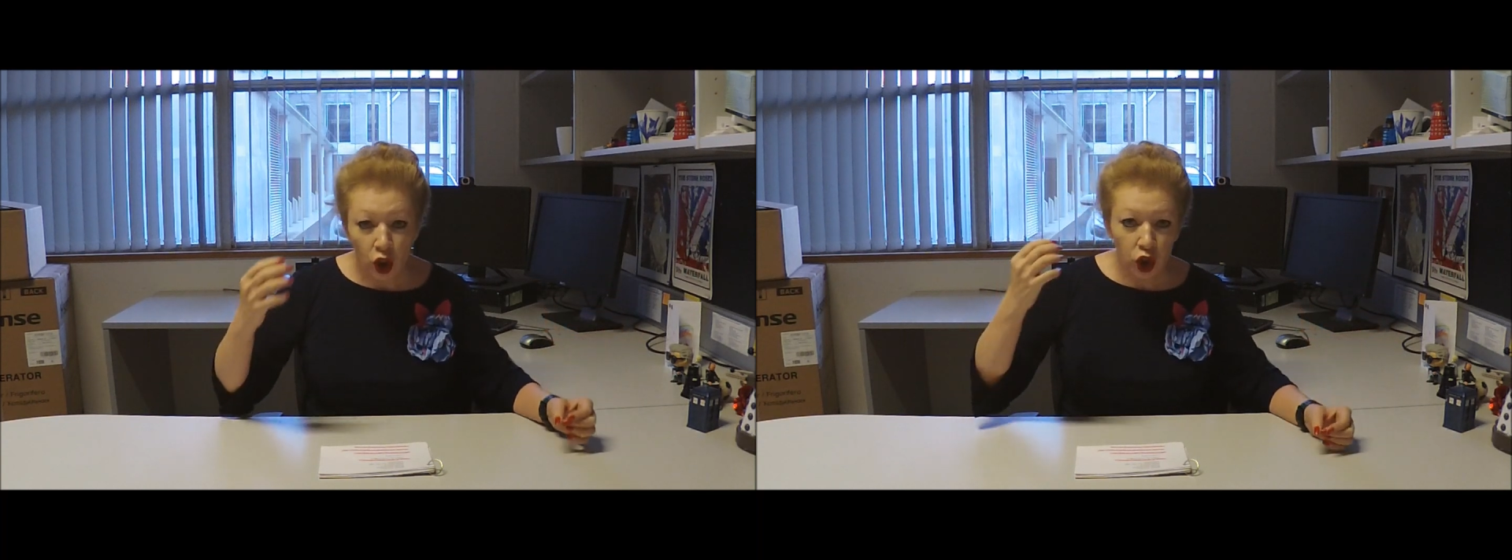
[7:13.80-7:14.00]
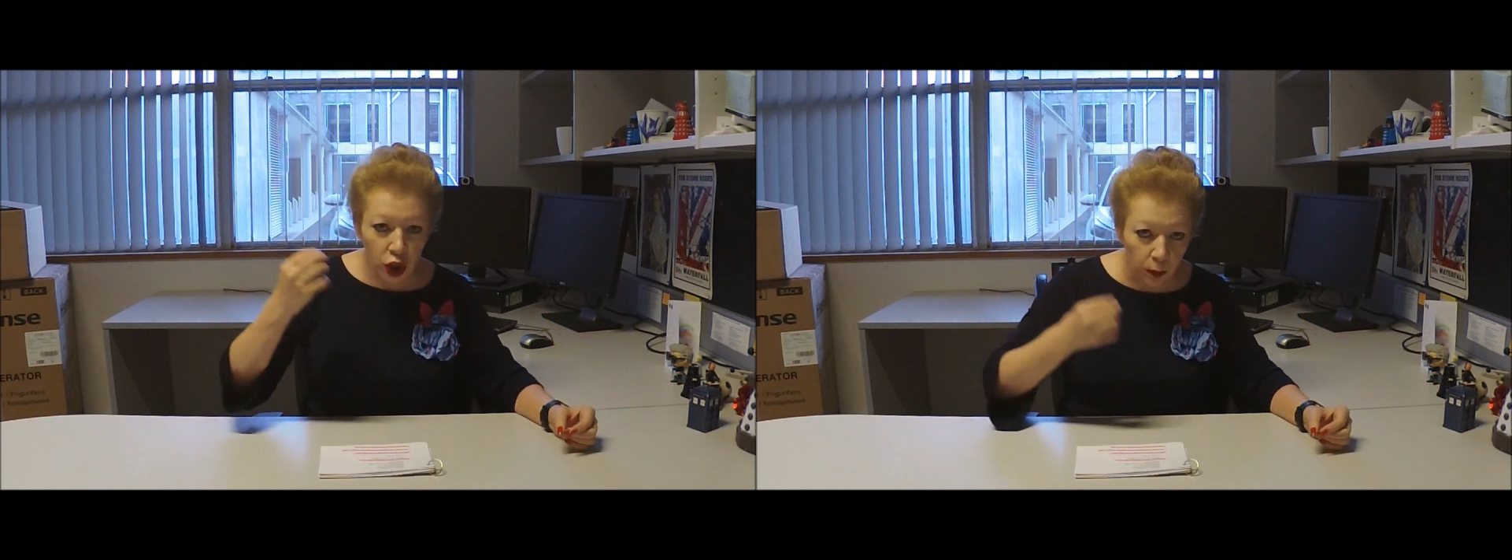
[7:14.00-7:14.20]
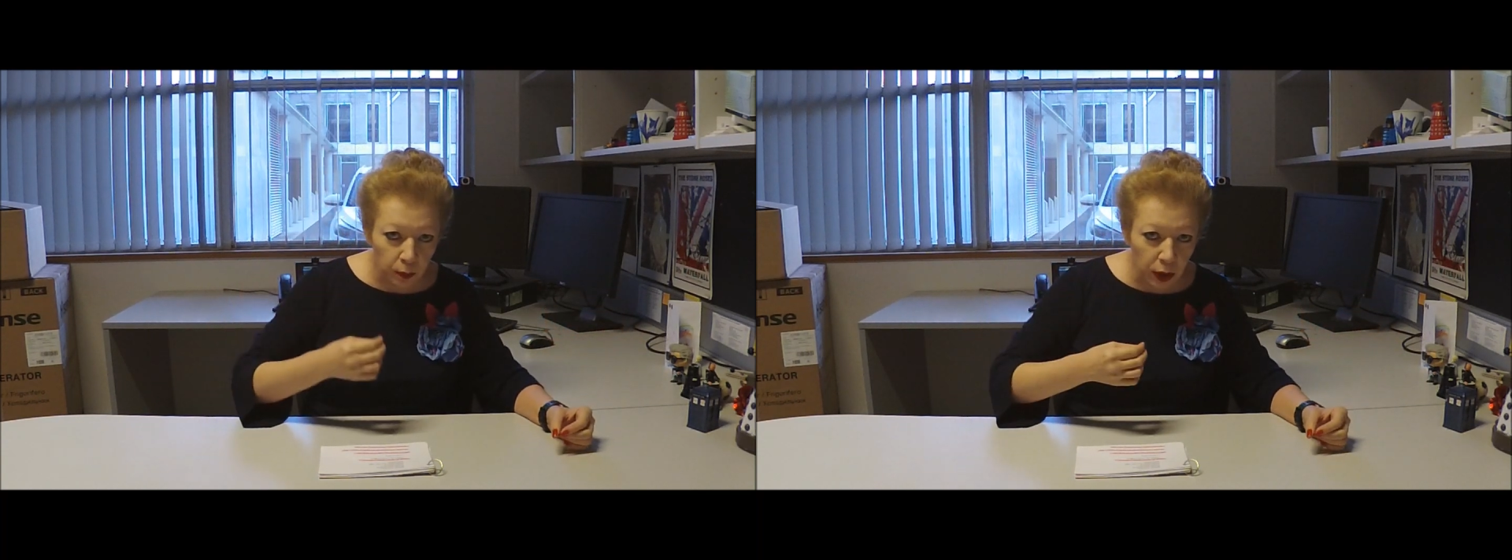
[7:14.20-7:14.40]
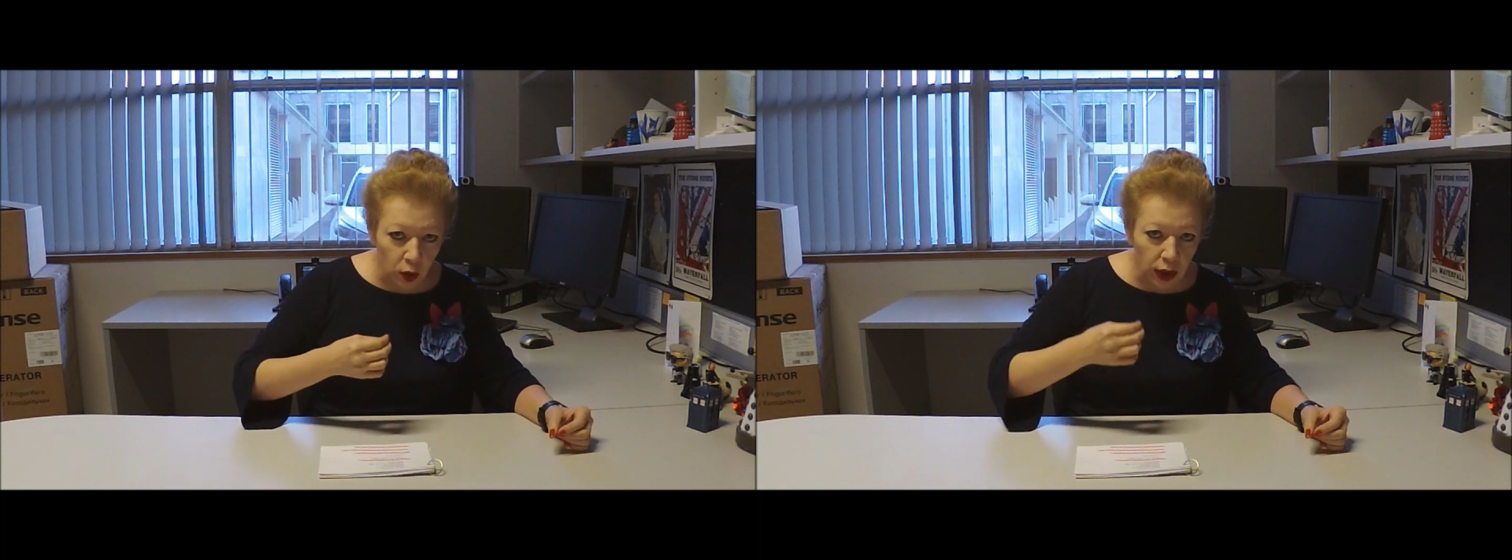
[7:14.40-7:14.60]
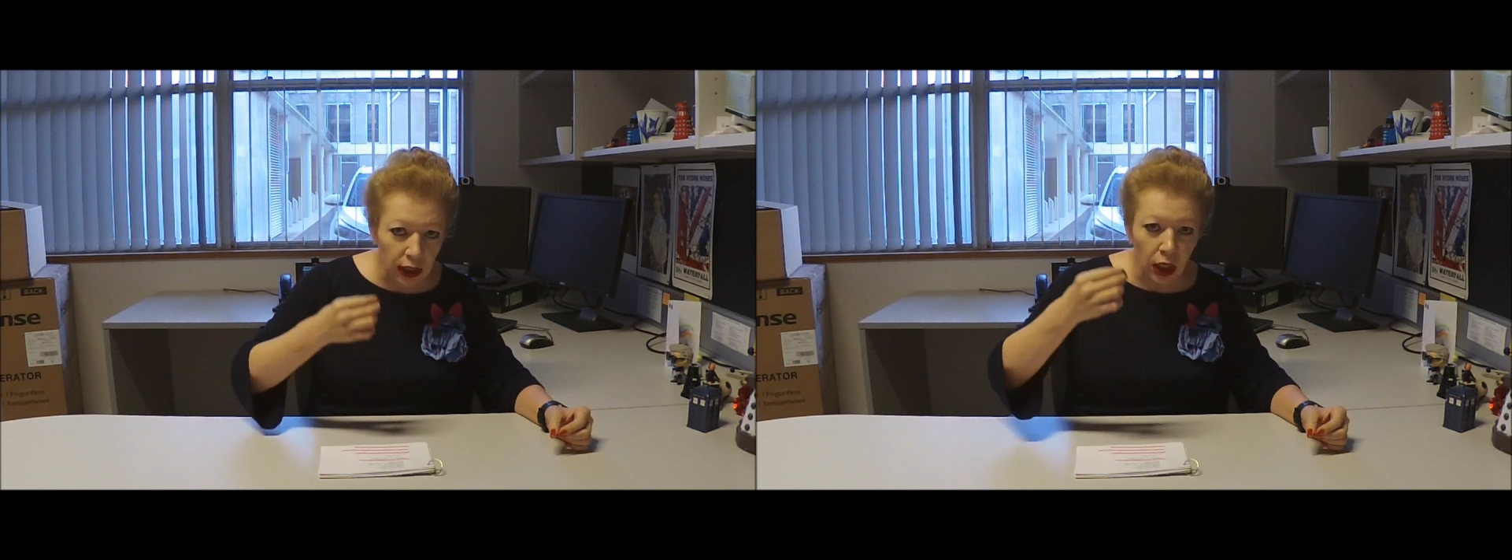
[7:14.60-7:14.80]

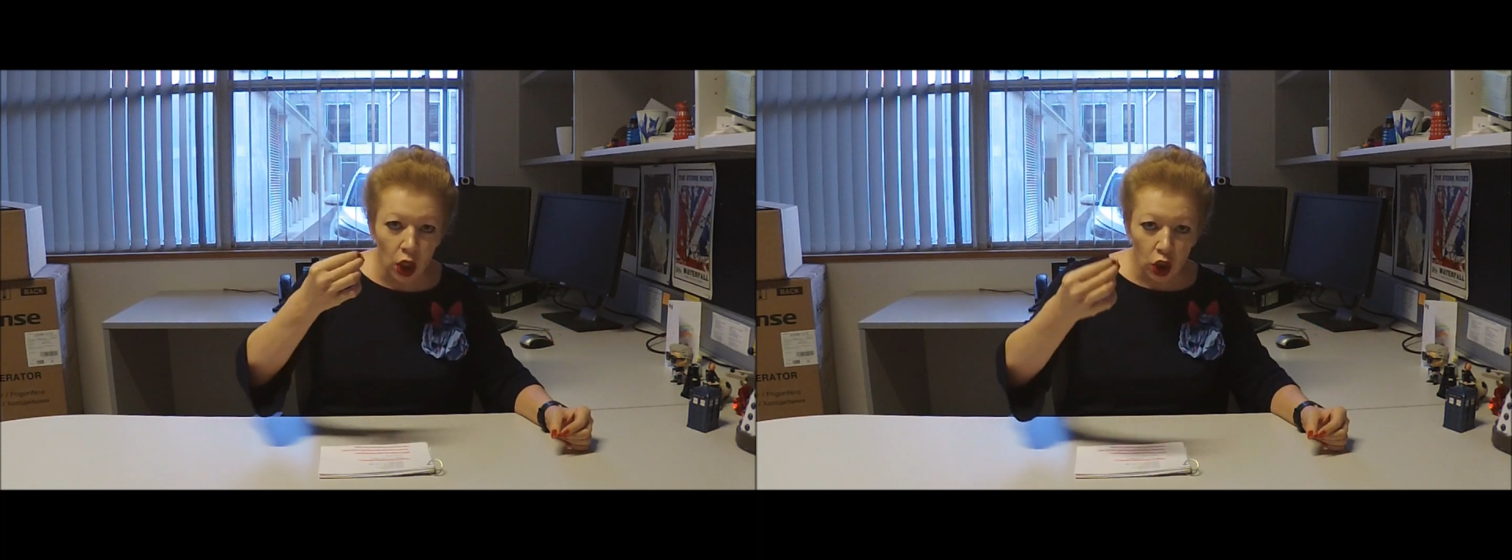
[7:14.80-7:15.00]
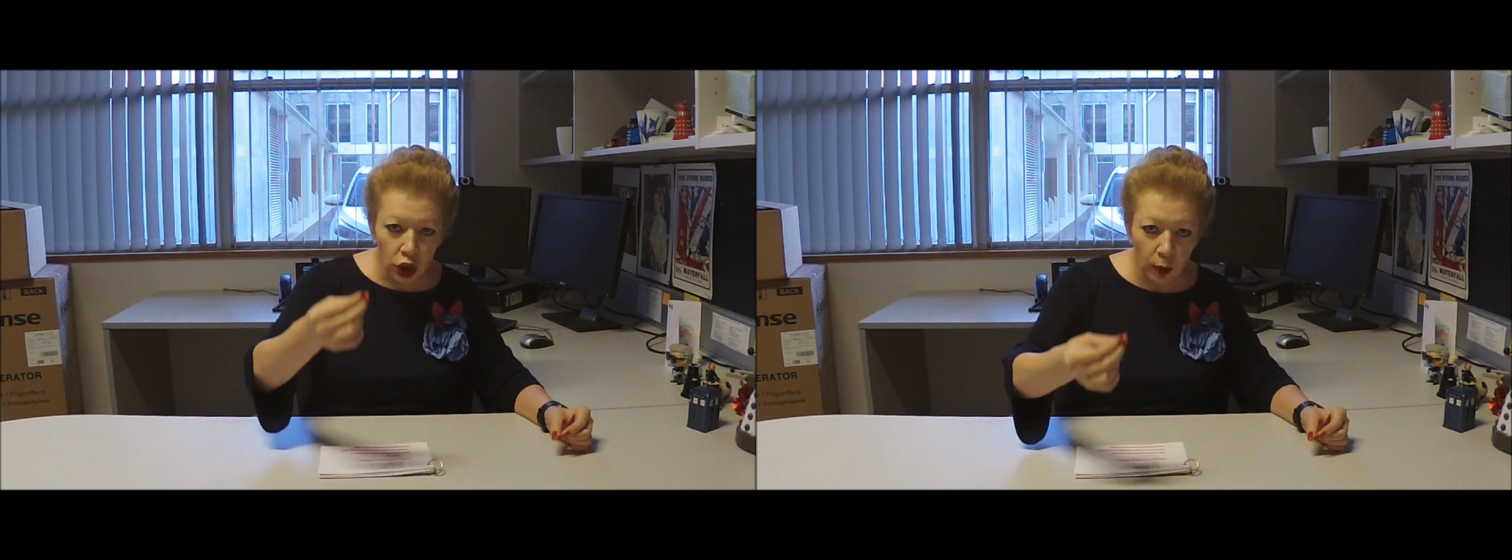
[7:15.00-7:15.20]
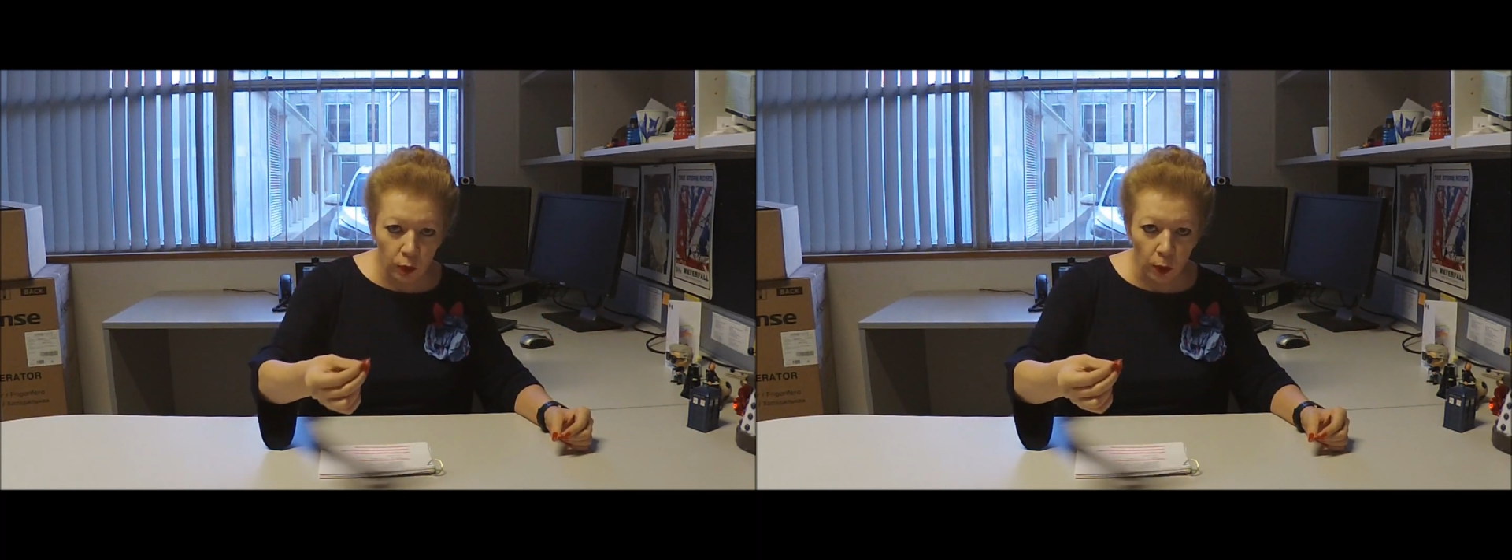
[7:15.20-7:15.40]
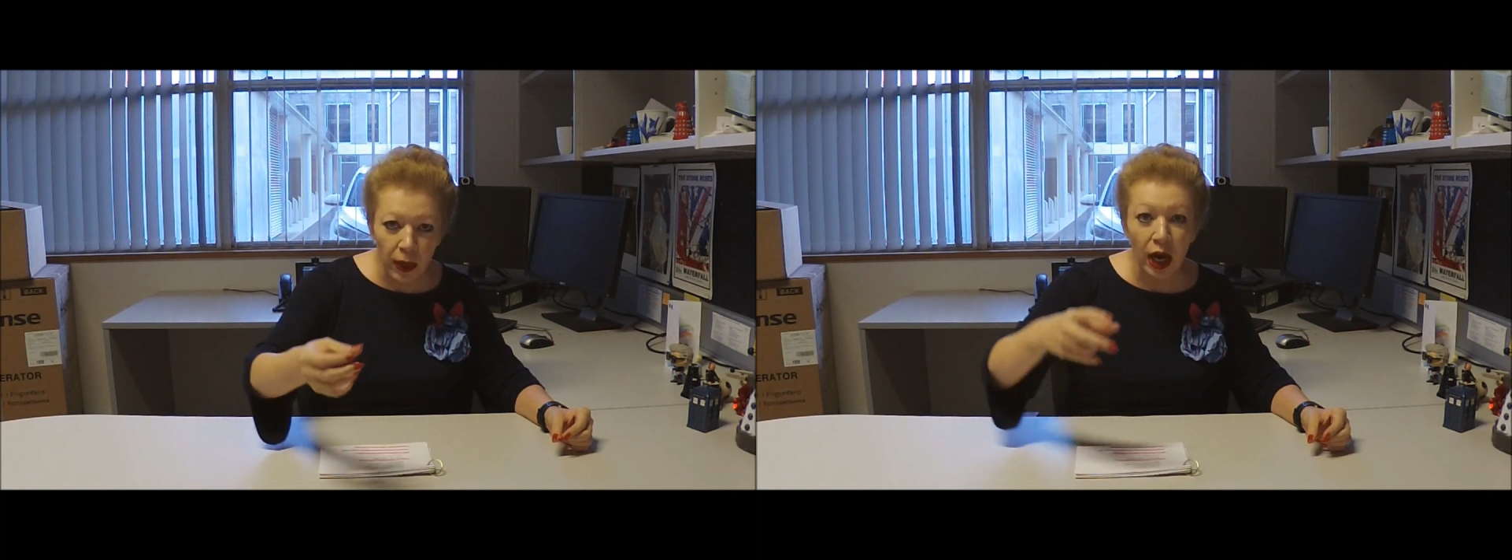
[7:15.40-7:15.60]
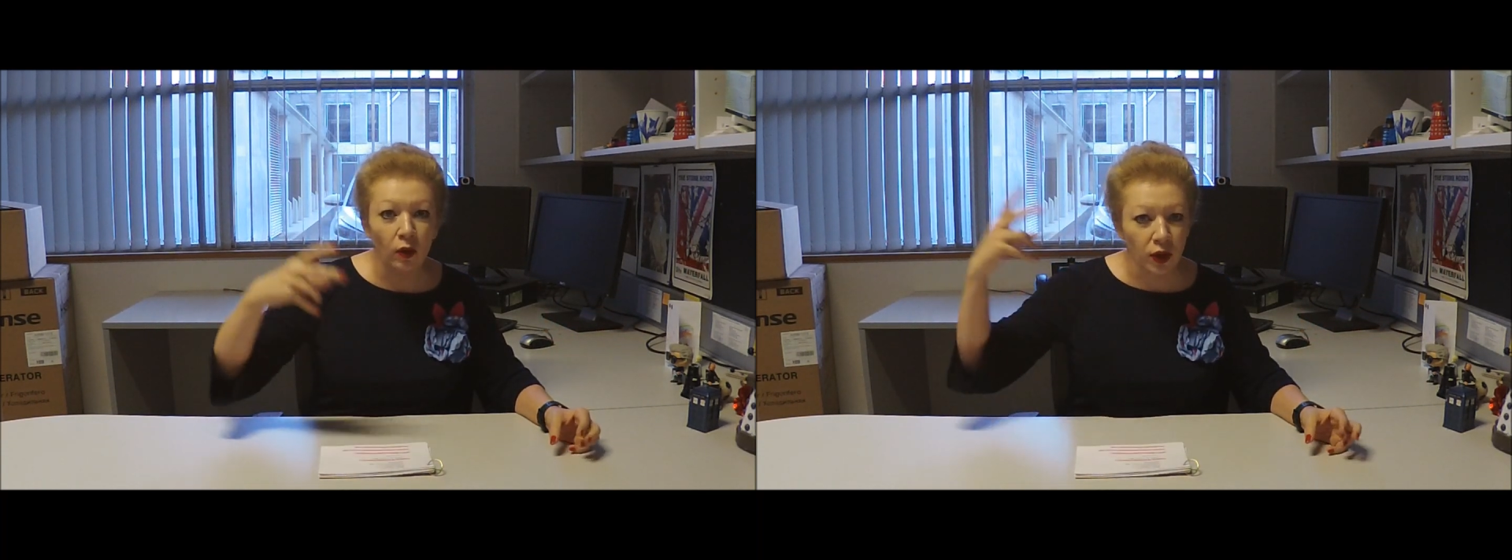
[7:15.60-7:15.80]
shipbuilding, ship repair,